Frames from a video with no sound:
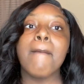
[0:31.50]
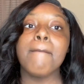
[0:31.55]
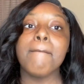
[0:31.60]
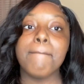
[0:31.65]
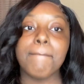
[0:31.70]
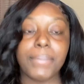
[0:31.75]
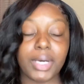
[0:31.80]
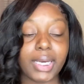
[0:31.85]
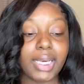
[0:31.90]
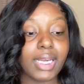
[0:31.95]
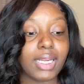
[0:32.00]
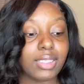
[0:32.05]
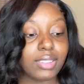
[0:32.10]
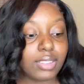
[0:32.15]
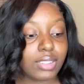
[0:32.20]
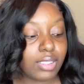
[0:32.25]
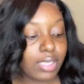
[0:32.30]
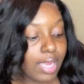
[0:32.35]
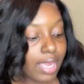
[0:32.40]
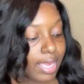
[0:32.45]

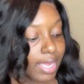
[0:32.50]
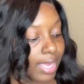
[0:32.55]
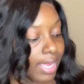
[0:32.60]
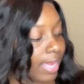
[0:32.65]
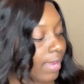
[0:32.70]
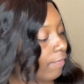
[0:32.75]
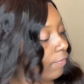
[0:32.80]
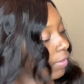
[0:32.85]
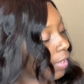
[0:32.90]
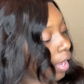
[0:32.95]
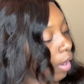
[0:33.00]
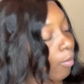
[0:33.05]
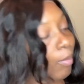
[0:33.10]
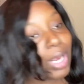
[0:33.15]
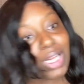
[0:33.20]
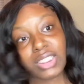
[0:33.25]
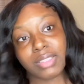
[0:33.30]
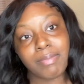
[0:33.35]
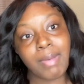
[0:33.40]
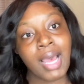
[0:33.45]
But if y'all
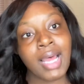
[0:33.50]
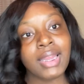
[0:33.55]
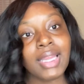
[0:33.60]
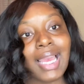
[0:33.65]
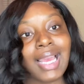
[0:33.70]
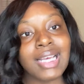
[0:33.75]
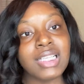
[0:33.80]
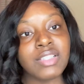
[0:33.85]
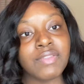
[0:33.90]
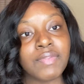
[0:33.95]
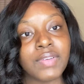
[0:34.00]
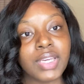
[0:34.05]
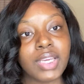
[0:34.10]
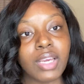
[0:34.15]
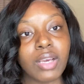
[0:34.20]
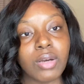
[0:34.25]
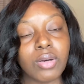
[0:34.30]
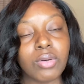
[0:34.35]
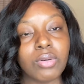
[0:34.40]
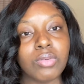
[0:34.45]
watch my last
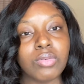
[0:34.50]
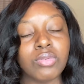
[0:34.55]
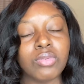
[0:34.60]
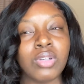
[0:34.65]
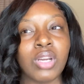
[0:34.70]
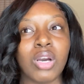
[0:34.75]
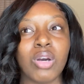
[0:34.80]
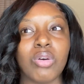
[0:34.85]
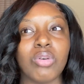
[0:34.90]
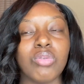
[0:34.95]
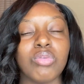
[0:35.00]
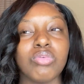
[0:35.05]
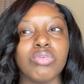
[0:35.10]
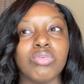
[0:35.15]
video, because